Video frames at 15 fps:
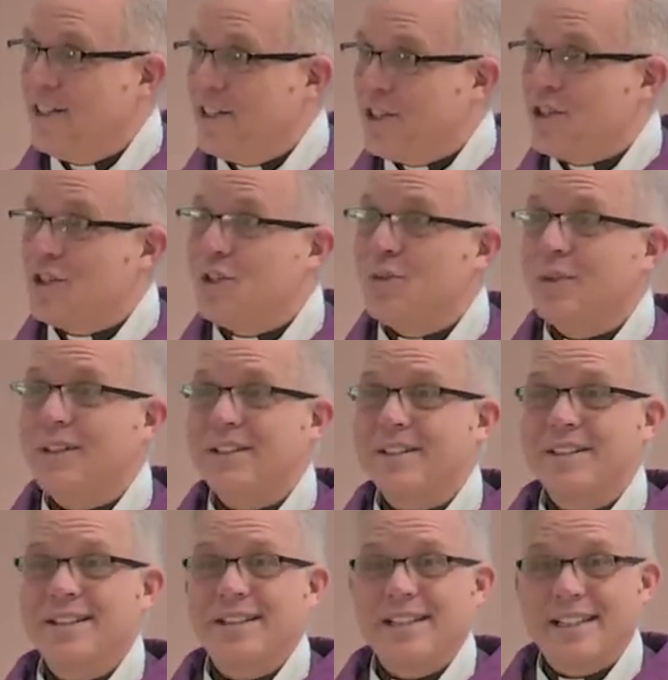to do it
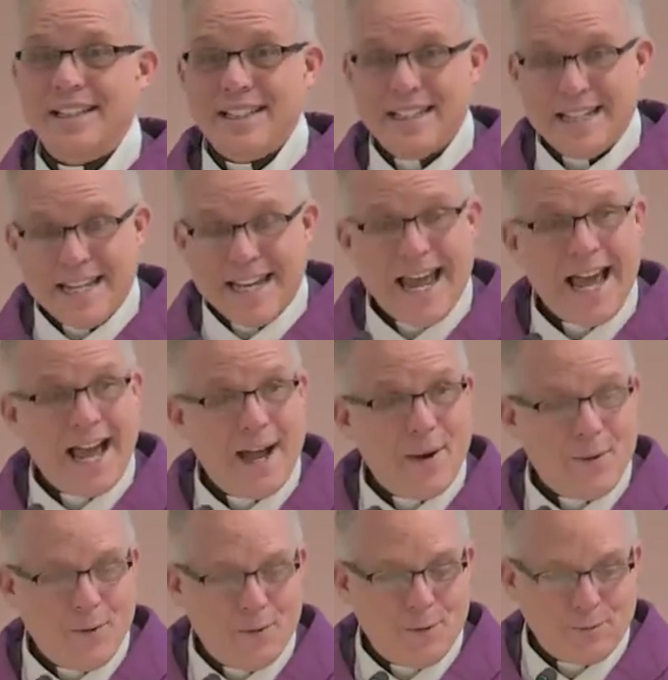now.